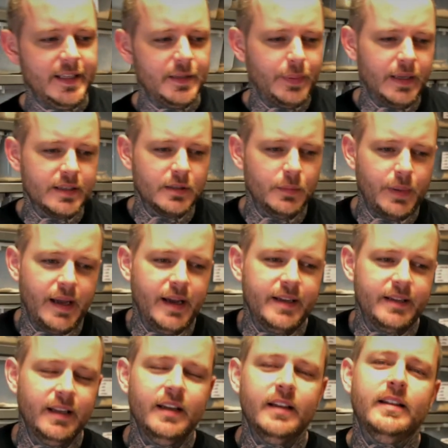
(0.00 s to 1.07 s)
this pastel
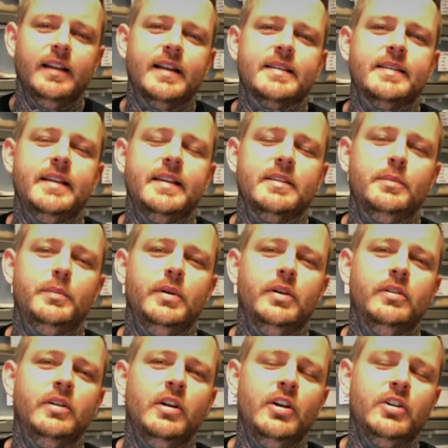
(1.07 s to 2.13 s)
pied last season,
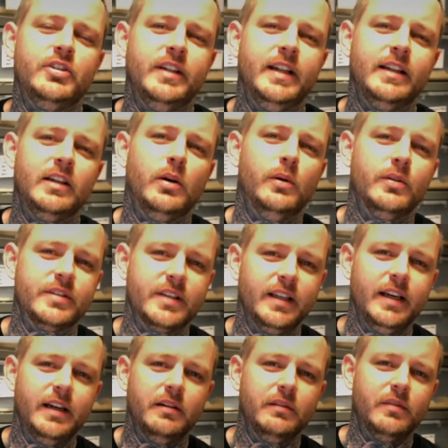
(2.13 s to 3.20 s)
but she didn't go on to
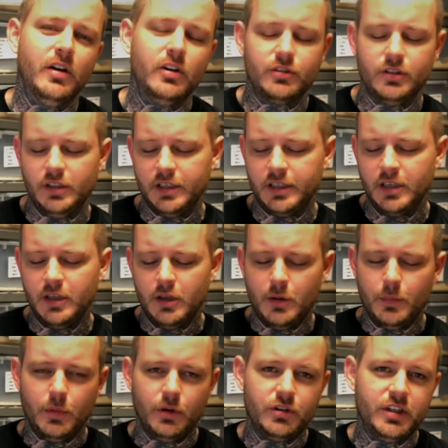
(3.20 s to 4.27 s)
lay, unfortunately.
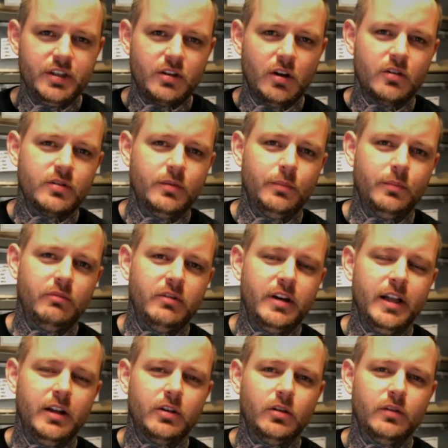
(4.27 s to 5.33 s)
But she's got some
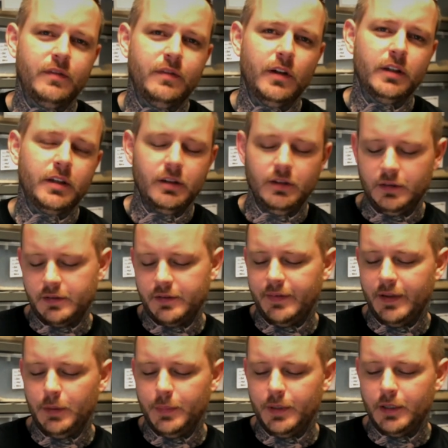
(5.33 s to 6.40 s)
real good follicle
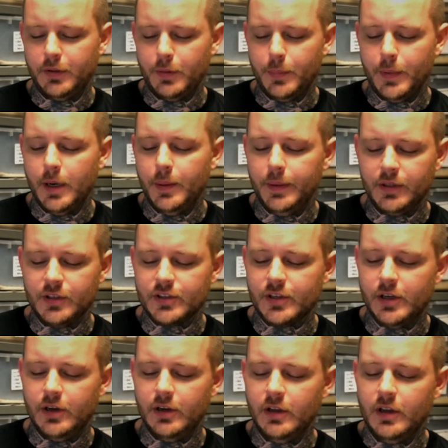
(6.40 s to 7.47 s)
development at the moment,
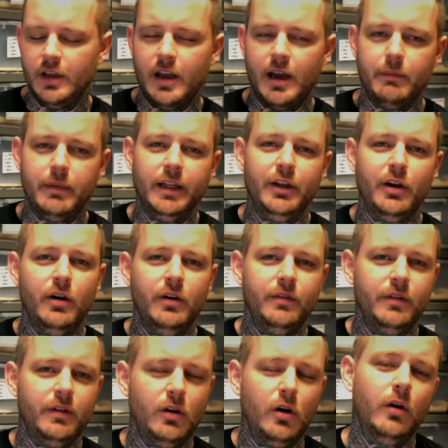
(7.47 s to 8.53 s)
so I'm really
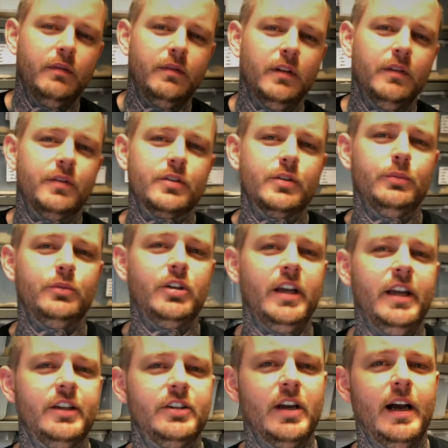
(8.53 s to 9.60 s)
hopeful for some
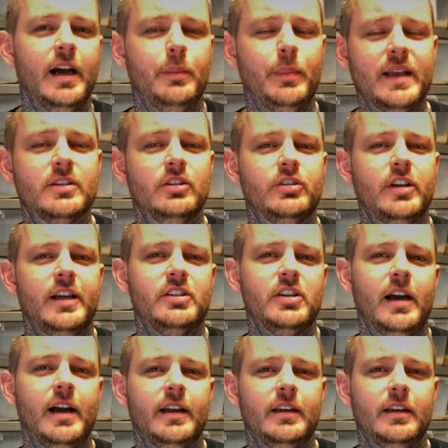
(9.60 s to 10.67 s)
GHI, pastel
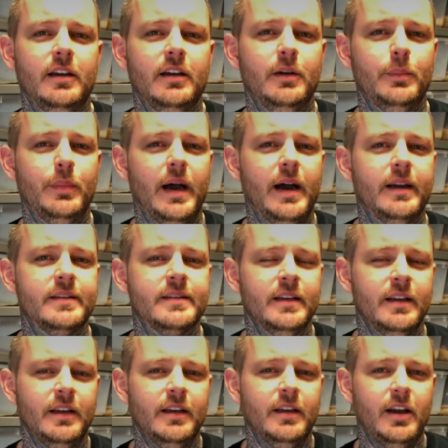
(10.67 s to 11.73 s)
GHI pieds
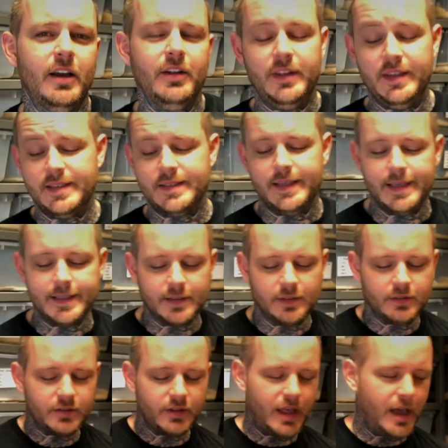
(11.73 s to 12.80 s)
this
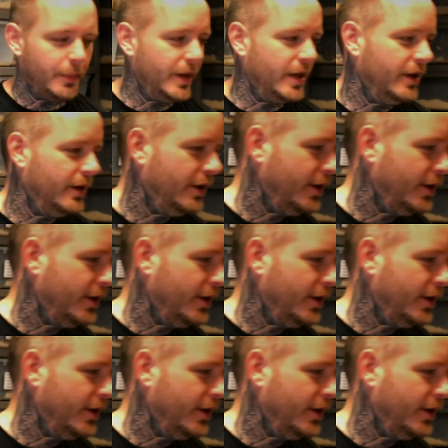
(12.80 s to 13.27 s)
season. So that'll be